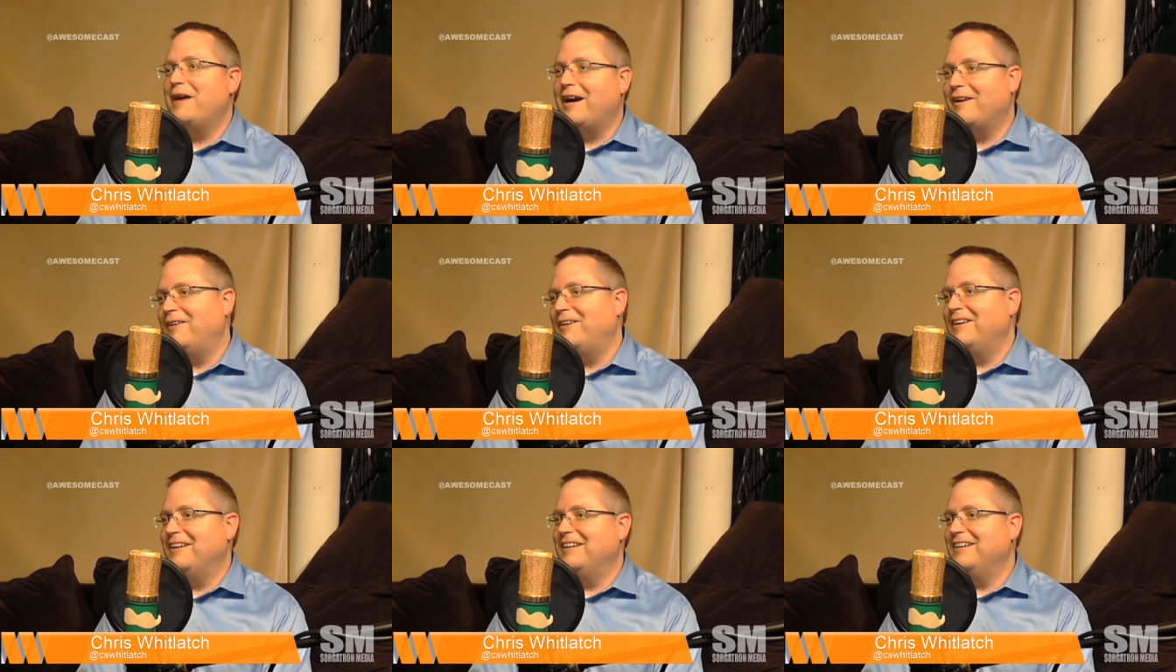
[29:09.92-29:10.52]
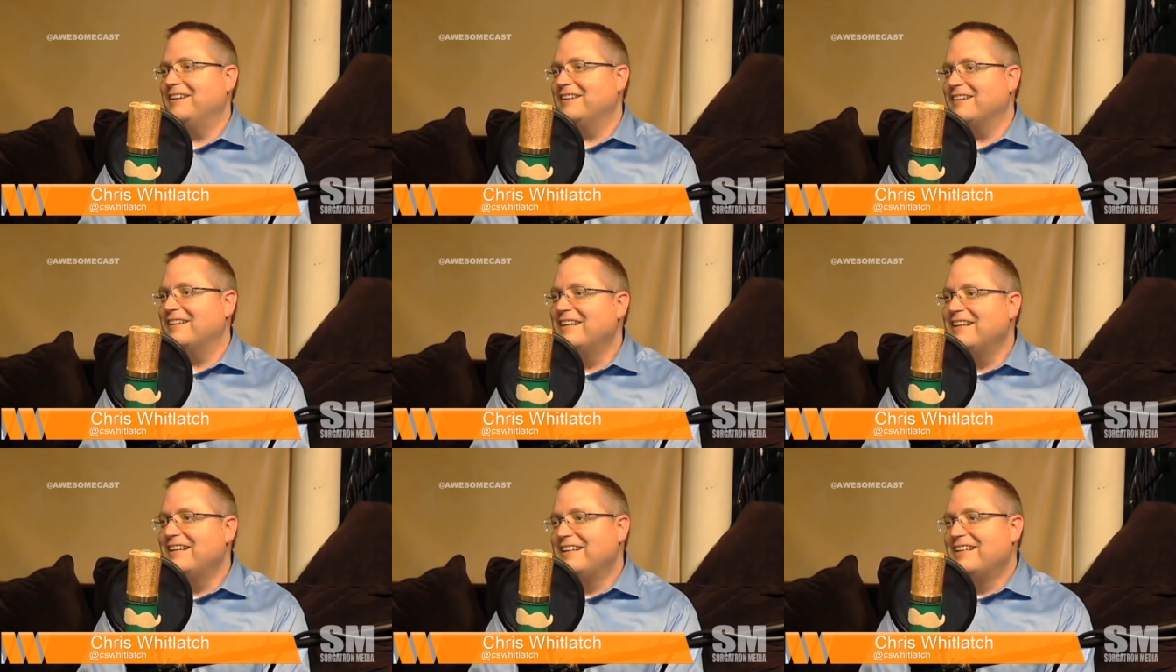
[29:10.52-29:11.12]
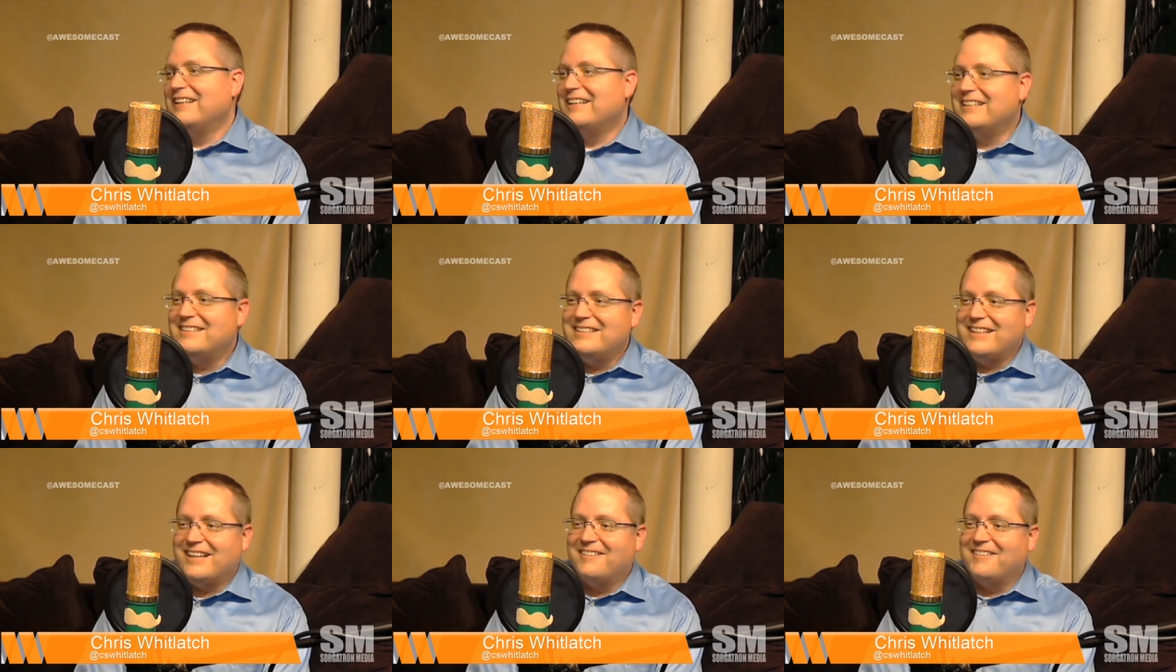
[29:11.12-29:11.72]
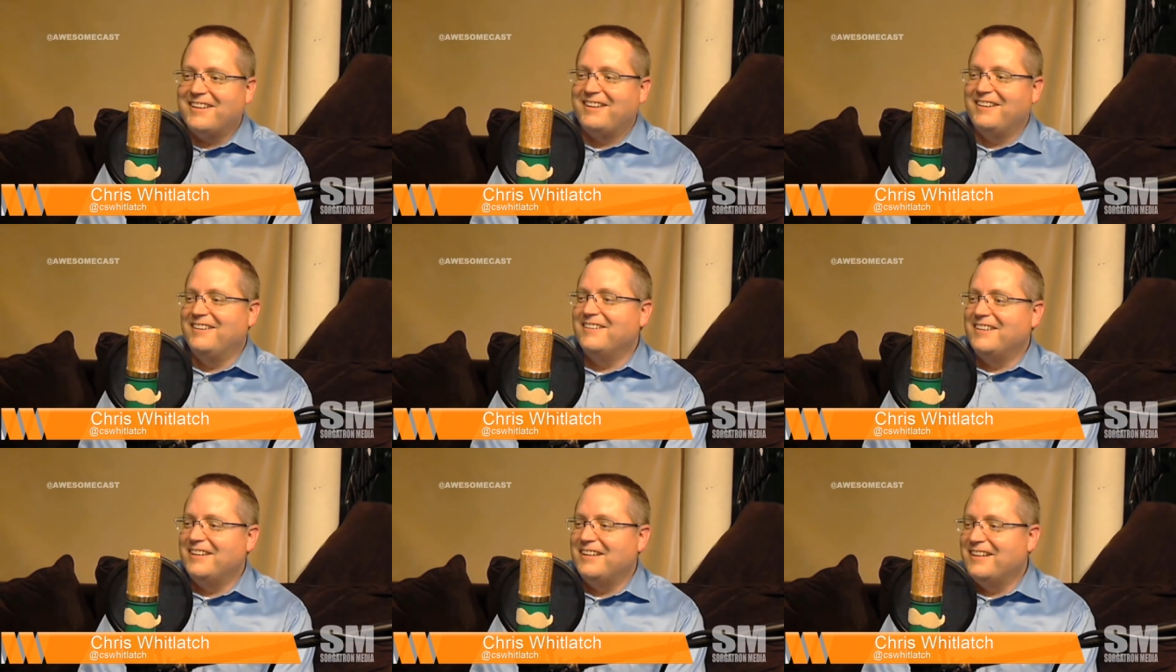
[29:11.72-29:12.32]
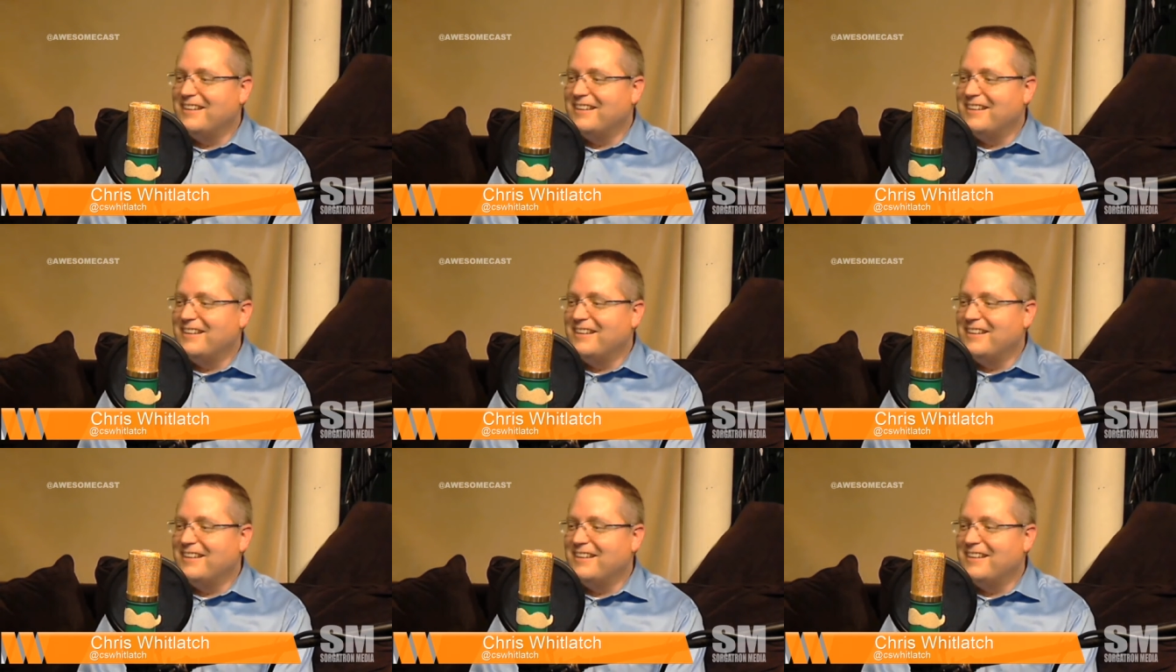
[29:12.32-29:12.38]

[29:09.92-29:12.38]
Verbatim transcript: back on and and share with you. And